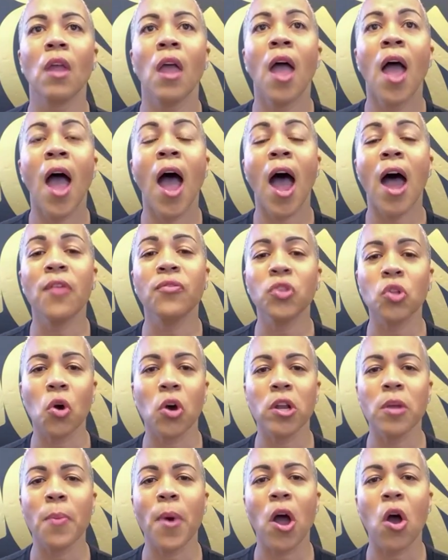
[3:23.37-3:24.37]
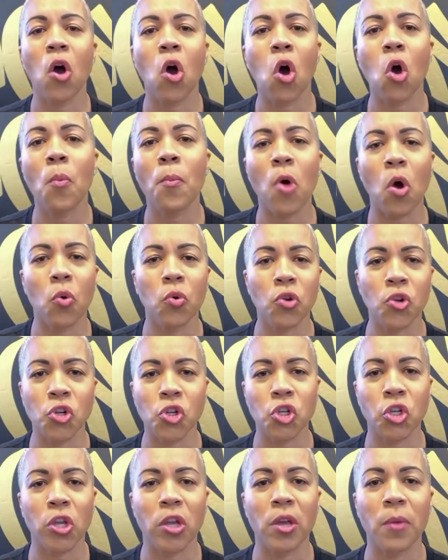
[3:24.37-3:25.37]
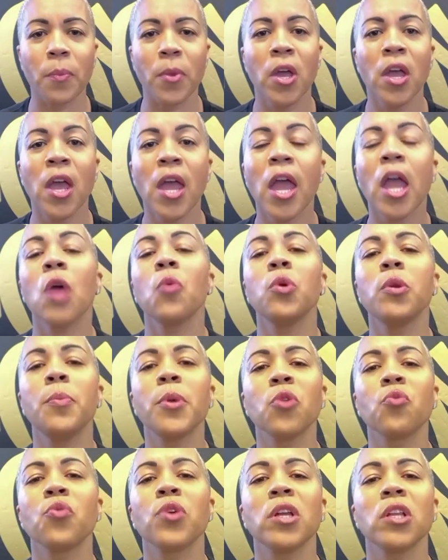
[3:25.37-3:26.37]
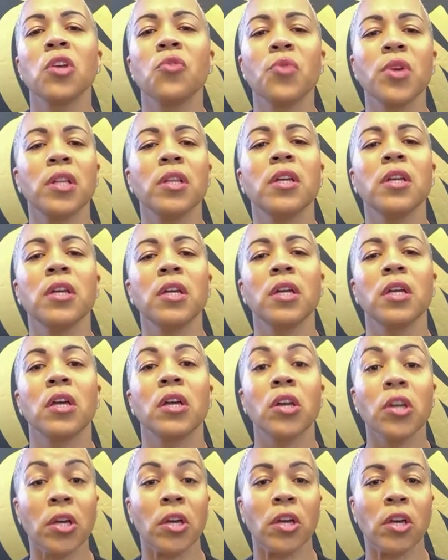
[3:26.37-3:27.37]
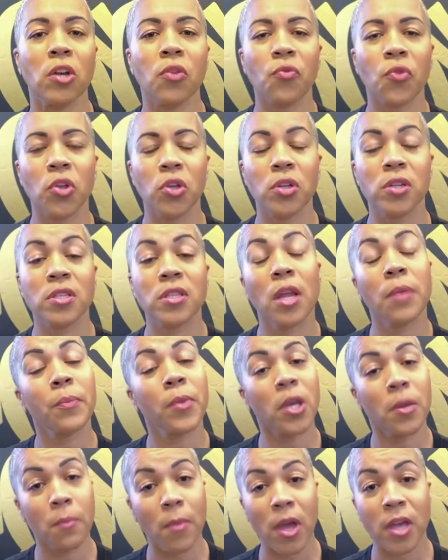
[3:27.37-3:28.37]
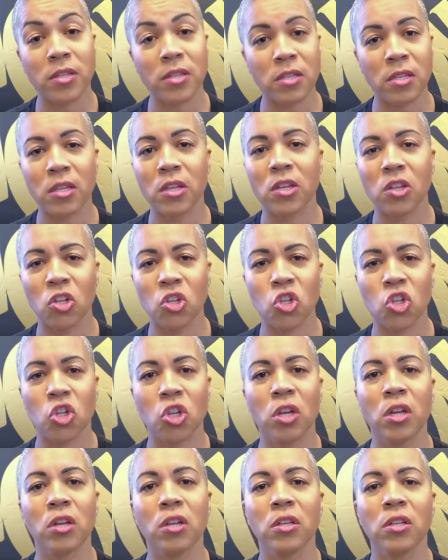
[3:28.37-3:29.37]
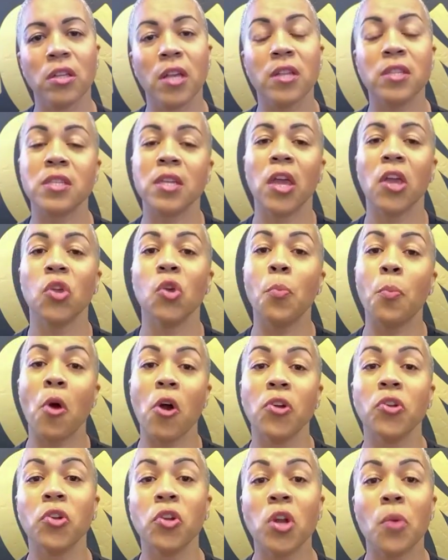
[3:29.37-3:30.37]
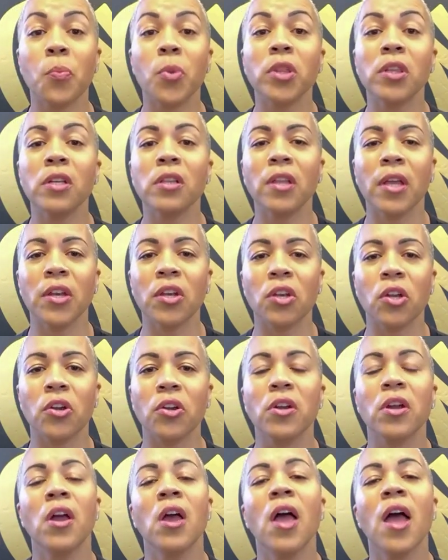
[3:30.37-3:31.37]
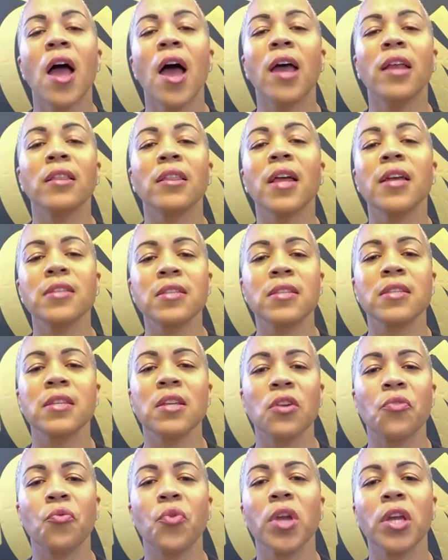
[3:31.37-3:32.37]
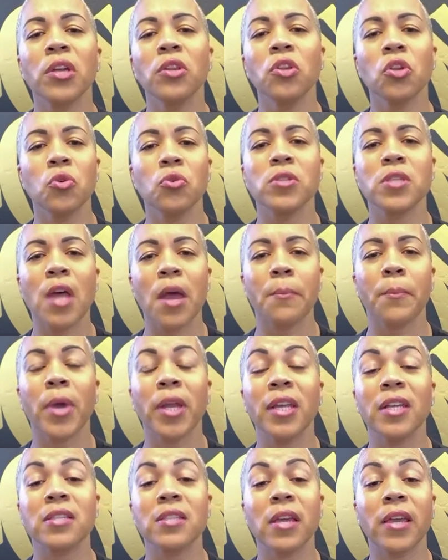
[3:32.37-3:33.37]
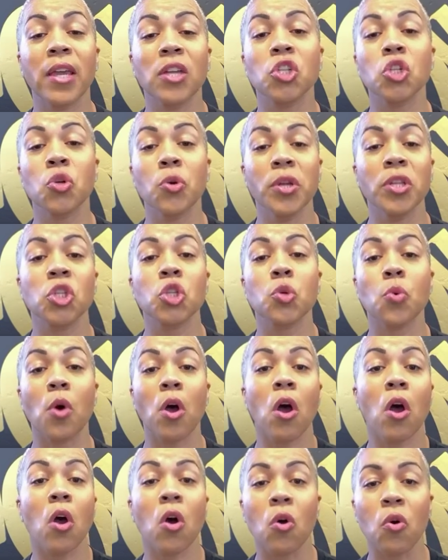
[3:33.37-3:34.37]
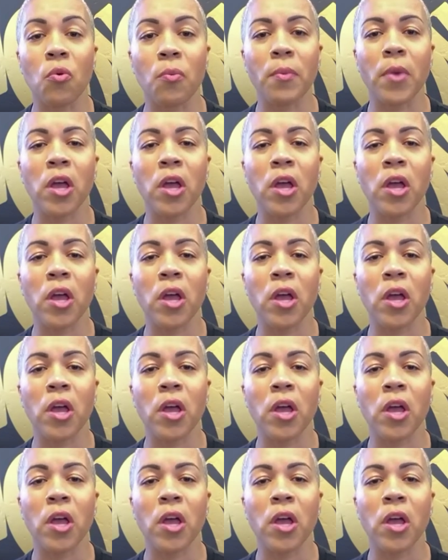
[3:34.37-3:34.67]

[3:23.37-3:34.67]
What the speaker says: have thought about home ownership, it would be really good for you to send me a message. Let's get you partnered up with the lender, and let's see if we can use that money to get you into a home.